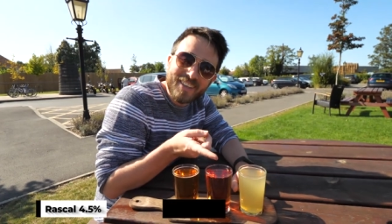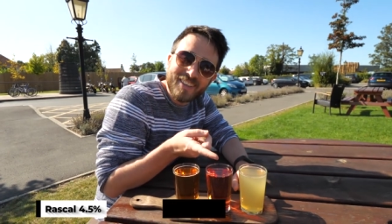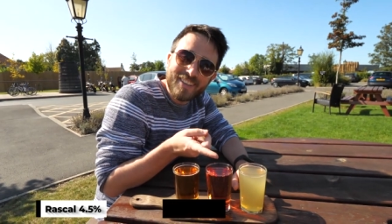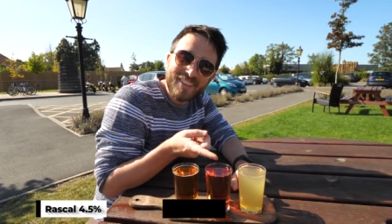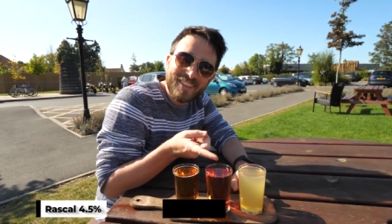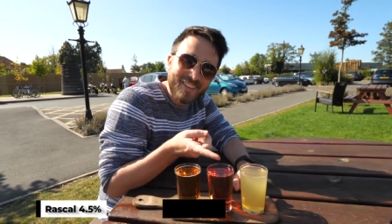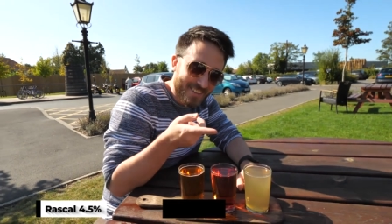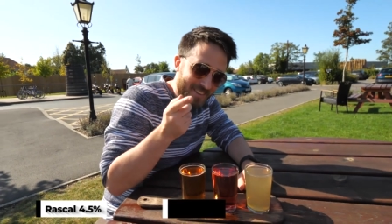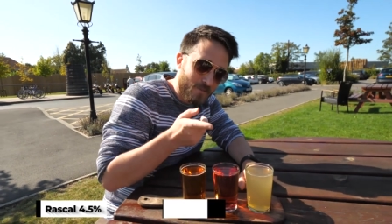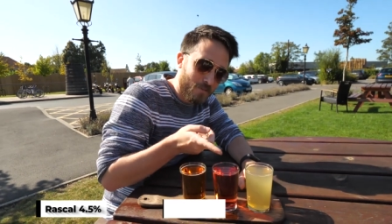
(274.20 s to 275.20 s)

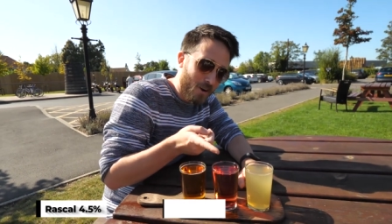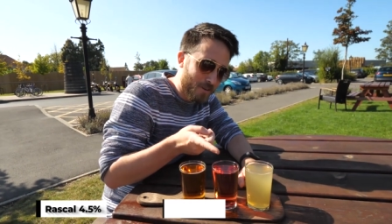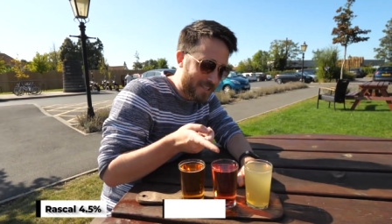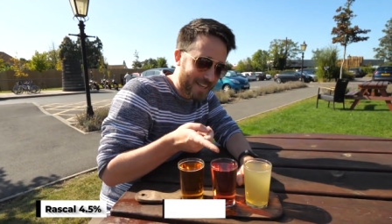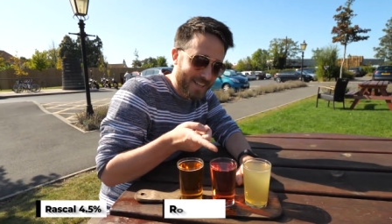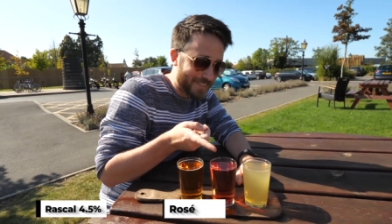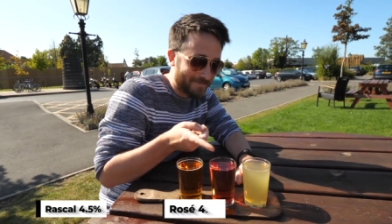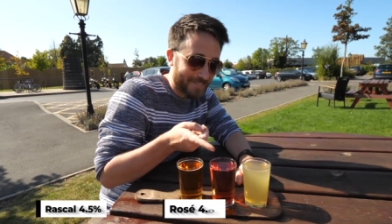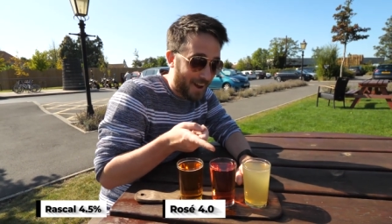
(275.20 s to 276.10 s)
Rosé. Rosé.